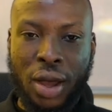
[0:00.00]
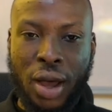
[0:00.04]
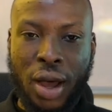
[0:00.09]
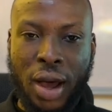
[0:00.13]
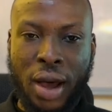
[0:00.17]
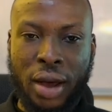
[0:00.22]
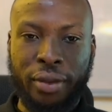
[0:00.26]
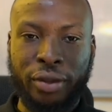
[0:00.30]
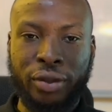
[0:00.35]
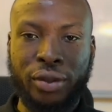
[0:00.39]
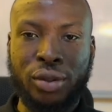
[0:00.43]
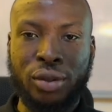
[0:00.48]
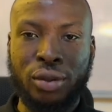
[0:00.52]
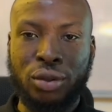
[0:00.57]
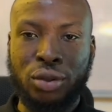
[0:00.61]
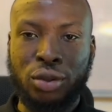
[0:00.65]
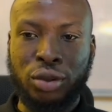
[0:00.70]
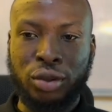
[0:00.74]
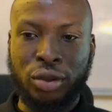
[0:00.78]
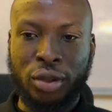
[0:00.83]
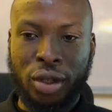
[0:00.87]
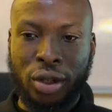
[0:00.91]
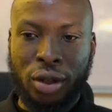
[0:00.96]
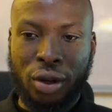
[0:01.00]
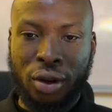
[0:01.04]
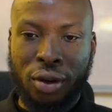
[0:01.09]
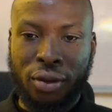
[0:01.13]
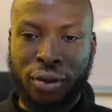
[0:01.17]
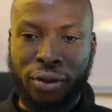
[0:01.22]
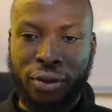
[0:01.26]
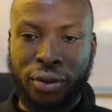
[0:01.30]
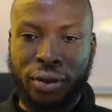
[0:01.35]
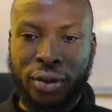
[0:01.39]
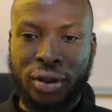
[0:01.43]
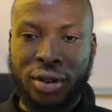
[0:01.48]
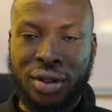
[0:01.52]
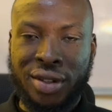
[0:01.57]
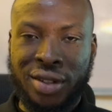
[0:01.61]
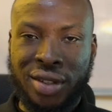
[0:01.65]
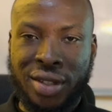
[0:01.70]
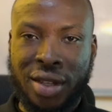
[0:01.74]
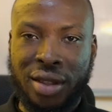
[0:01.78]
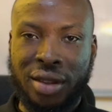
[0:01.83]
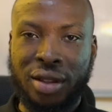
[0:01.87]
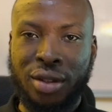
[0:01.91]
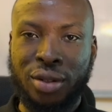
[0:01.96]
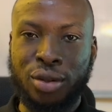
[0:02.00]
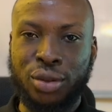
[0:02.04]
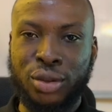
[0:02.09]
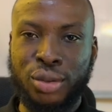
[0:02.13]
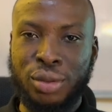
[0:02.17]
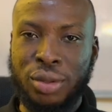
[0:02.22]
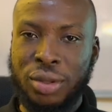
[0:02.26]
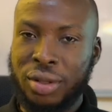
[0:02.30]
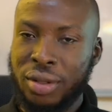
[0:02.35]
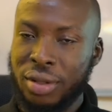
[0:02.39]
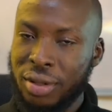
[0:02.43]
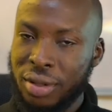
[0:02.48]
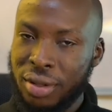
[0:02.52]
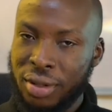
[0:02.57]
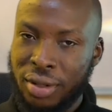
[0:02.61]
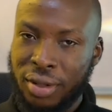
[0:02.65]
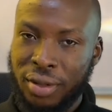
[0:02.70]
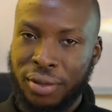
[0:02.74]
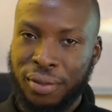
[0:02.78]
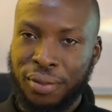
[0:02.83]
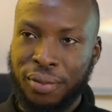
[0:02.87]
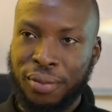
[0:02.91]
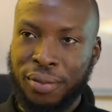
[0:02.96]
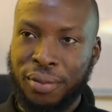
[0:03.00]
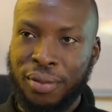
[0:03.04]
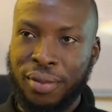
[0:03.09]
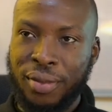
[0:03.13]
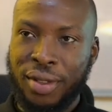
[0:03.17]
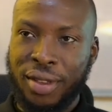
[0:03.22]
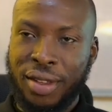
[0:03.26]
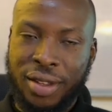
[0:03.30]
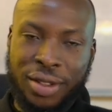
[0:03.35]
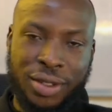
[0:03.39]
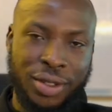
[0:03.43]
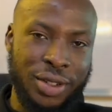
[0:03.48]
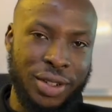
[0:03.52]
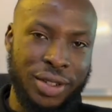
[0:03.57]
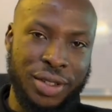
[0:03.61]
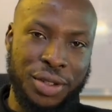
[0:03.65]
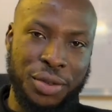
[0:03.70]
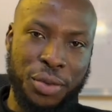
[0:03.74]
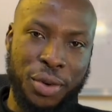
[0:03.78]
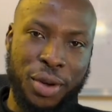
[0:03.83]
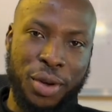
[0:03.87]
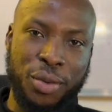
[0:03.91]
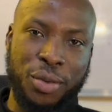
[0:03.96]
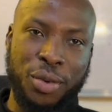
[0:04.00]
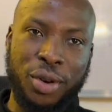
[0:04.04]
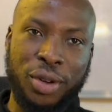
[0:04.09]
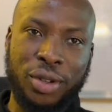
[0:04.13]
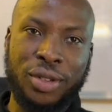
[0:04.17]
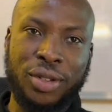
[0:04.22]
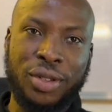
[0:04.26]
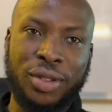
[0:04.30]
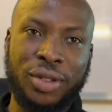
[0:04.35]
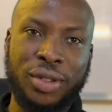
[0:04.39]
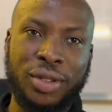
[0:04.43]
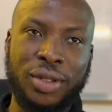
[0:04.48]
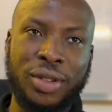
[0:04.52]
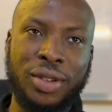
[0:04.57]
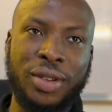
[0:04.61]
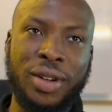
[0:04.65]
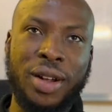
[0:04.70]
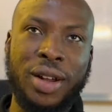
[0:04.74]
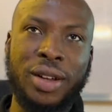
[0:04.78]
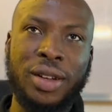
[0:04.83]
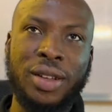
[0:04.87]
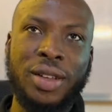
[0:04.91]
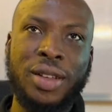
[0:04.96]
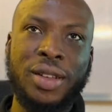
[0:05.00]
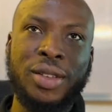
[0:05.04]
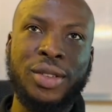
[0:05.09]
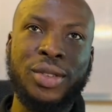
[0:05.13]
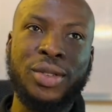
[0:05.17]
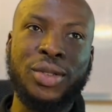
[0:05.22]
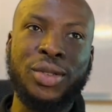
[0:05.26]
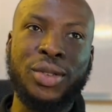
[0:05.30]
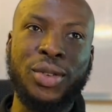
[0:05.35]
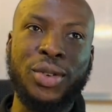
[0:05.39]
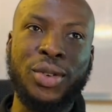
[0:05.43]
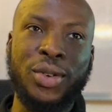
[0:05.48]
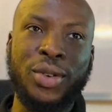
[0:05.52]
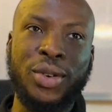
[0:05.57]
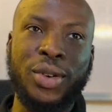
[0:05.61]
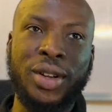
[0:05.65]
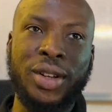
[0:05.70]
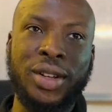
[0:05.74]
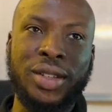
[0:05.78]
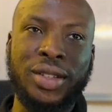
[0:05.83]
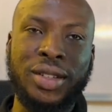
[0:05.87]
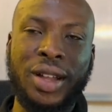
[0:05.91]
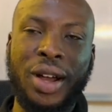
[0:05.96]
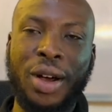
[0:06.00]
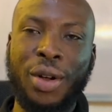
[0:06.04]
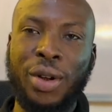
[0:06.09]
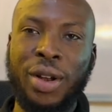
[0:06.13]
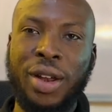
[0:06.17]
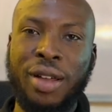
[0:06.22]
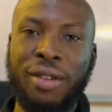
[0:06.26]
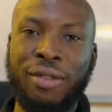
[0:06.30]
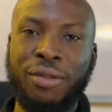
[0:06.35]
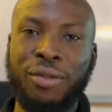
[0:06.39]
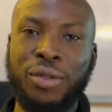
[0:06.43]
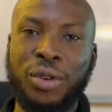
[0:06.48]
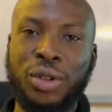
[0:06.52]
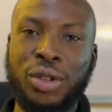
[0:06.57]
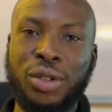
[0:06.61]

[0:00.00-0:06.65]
have to trade off certain goodies. It's just the way it works. All right. So it is now left for